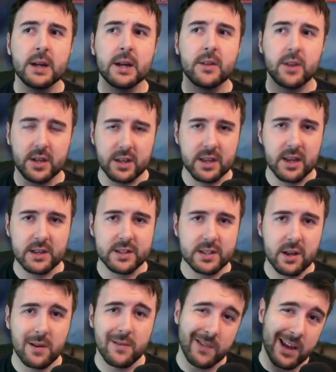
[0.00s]
that can kick
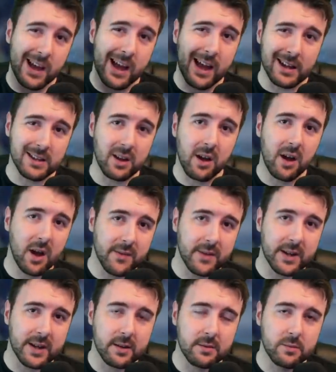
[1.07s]
stuff and a
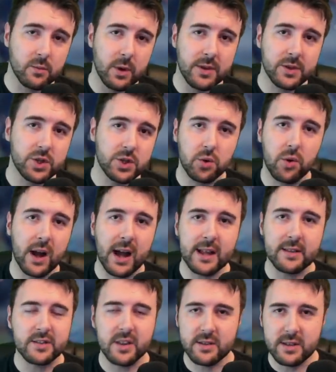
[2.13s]
halfling with sure
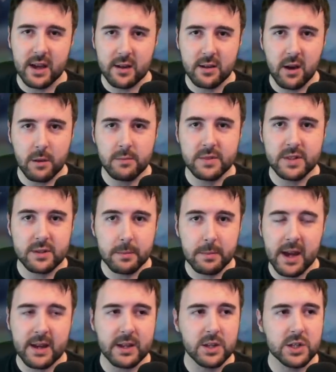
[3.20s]
hands. Like, that comes as a
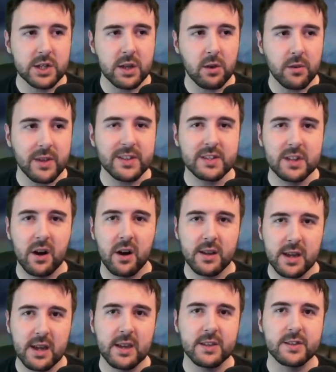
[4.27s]
package deal. This guy
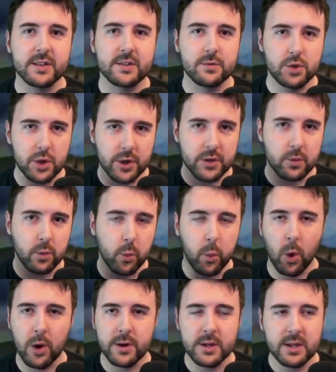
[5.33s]
is just
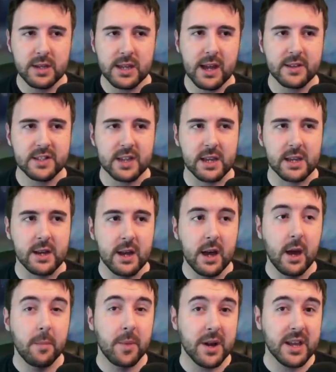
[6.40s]
one Yeti,
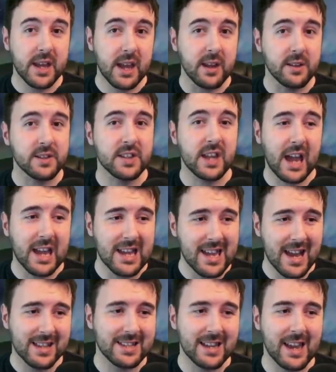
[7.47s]
but he is a
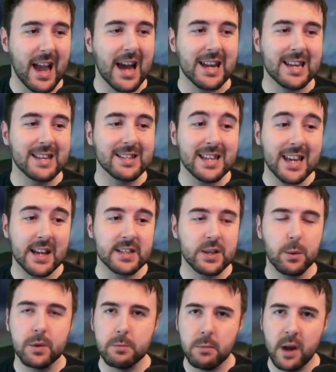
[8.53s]
Yeti, and he is a Yeti
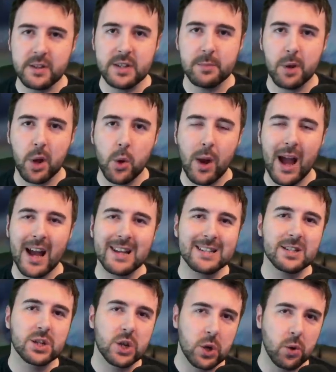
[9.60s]
with Mighty Blow
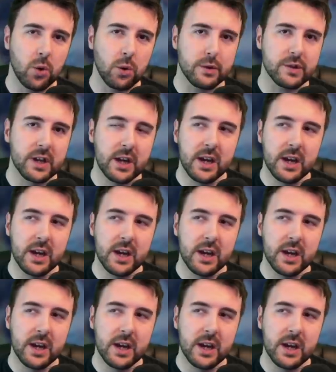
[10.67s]
and Claws.